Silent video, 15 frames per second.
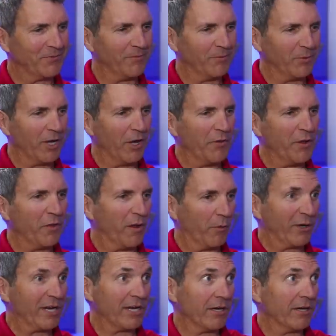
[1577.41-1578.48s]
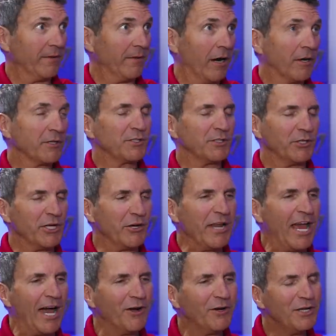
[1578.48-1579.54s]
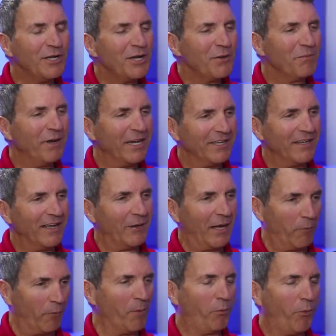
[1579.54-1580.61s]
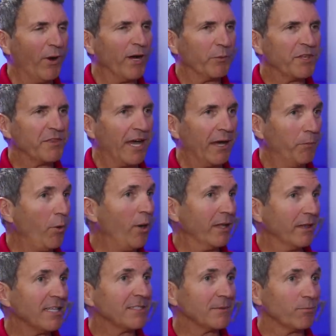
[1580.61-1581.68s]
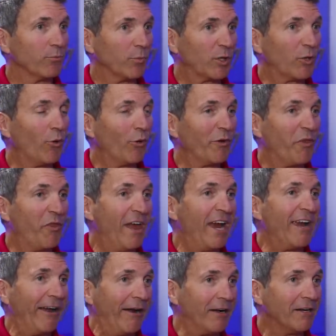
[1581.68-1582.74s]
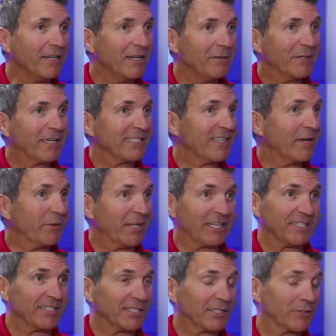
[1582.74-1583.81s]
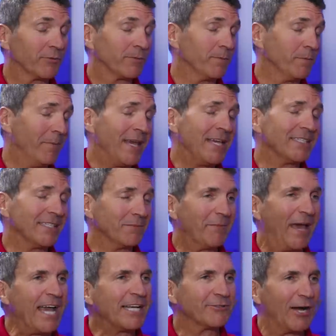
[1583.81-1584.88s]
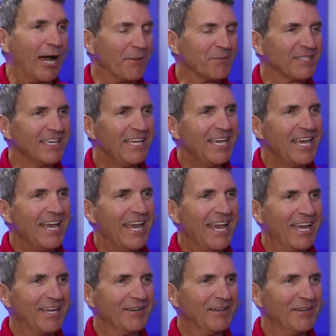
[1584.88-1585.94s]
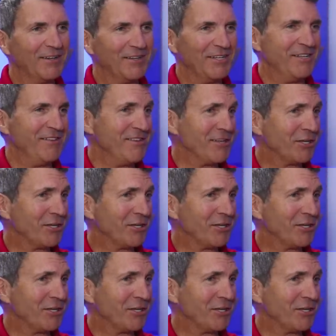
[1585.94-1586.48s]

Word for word: we all know that we're here in our studio now, but at one point we thought, boy, let's record there, because then we got these amazing backdrops. Right. And the